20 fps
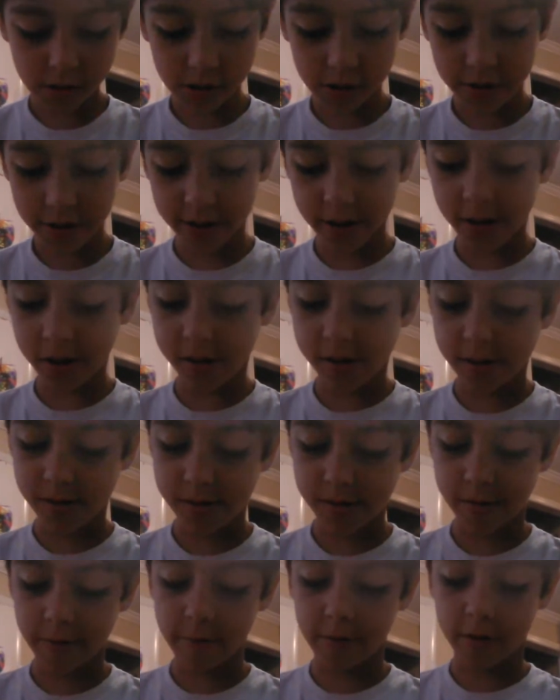Jim
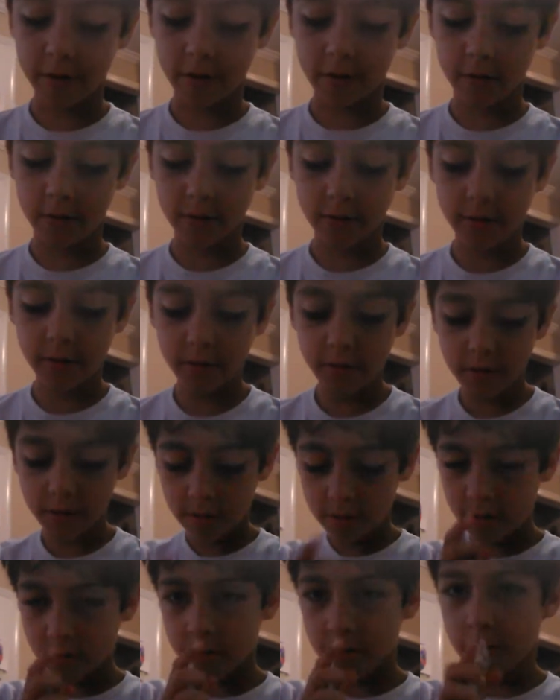Carter, so
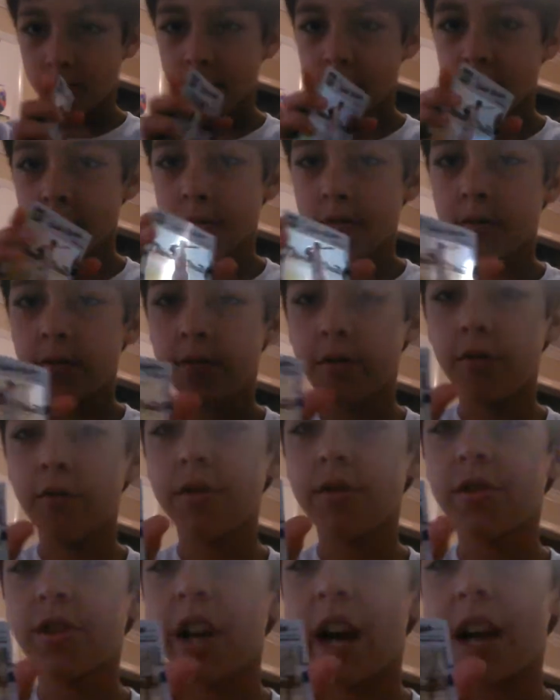
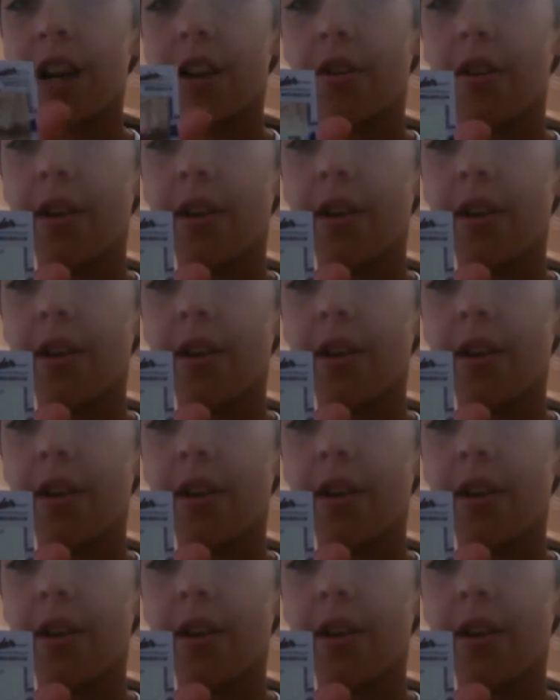Duke Snyder.